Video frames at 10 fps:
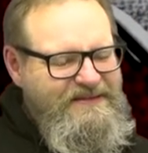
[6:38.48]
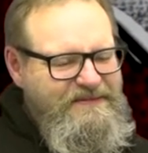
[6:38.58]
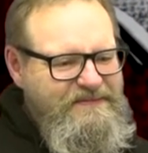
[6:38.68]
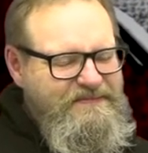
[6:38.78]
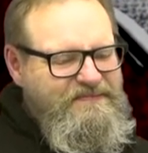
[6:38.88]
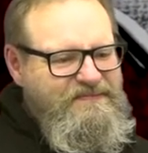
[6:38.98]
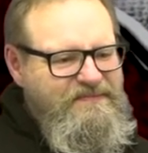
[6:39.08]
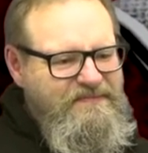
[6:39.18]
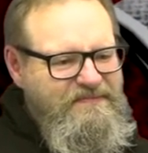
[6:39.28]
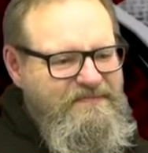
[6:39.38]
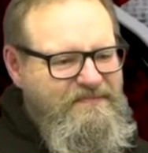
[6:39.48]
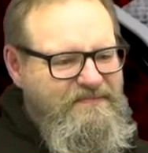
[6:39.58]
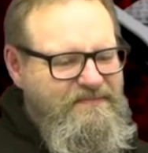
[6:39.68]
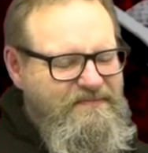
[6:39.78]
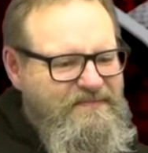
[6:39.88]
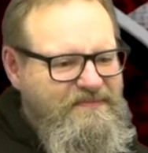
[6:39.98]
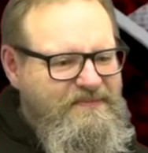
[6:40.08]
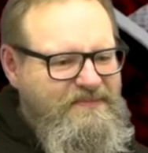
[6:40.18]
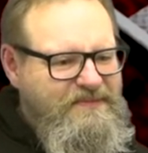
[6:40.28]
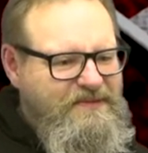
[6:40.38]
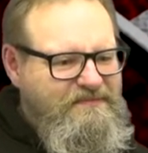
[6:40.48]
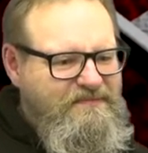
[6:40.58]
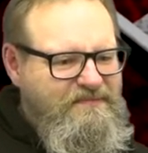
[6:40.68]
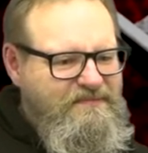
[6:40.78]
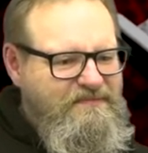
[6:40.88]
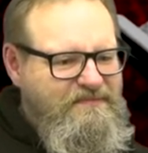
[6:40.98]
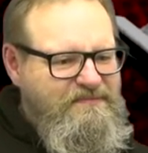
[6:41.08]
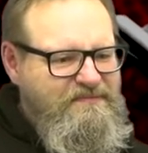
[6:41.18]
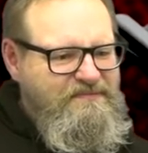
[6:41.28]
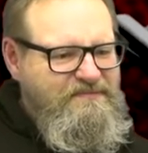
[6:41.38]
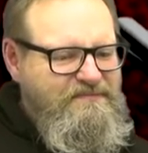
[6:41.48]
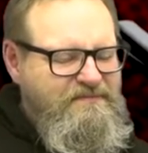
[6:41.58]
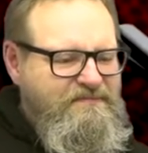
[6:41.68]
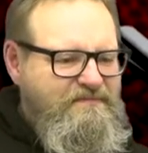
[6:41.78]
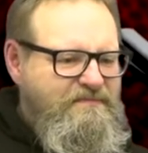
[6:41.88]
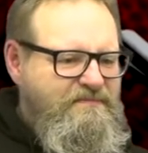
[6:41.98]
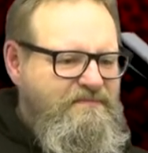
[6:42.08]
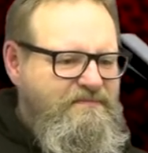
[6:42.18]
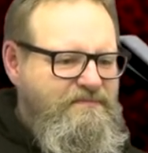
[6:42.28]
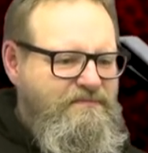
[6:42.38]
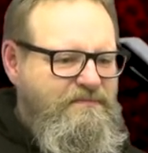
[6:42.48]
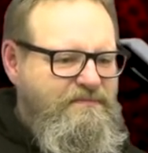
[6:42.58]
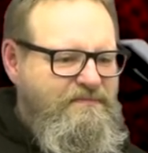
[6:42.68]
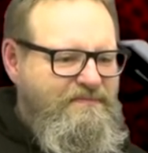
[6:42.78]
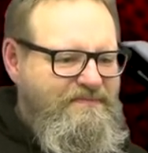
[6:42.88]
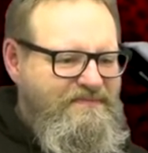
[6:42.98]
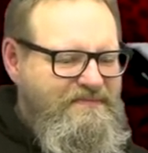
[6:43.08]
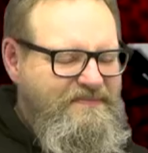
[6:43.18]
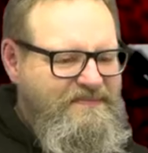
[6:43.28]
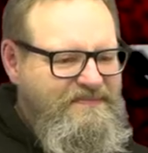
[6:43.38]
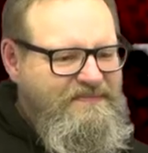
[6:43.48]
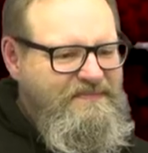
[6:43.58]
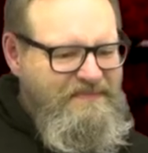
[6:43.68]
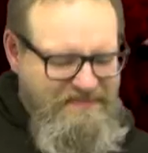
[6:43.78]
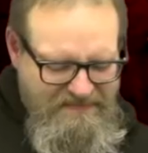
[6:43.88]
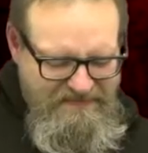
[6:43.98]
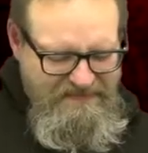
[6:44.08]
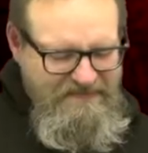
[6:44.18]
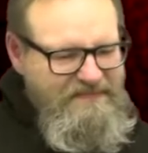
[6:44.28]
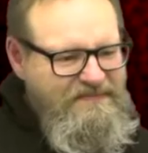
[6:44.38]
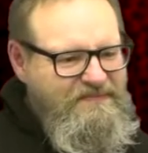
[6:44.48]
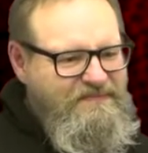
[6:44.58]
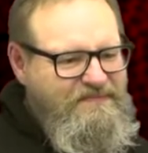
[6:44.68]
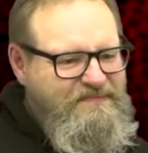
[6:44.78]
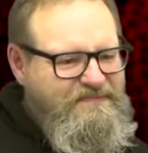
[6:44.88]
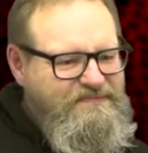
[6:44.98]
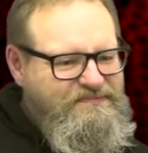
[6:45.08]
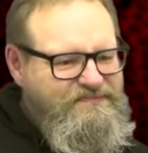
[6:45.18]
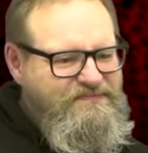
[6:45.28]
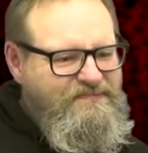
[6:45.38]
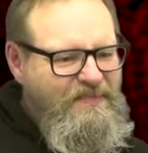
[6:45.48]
This person isn't speaking.